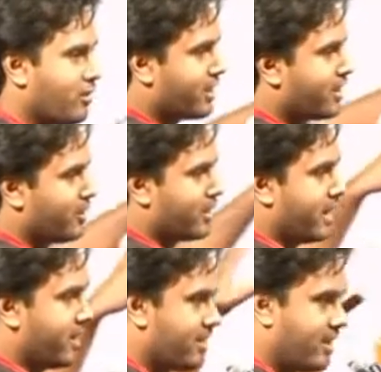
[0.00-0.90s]
working on
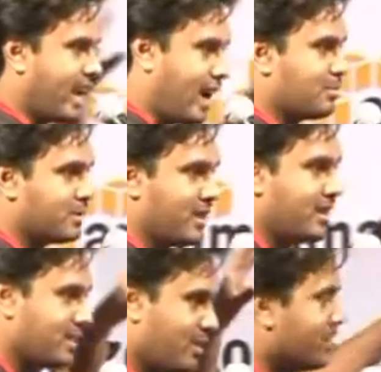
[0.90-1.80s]
their apps,
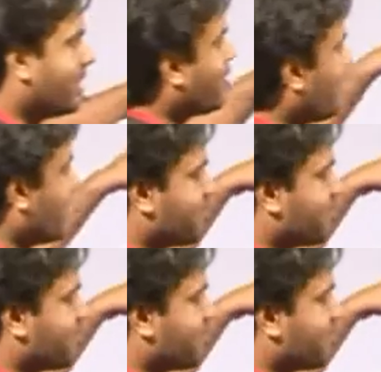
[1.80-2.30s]
right? They love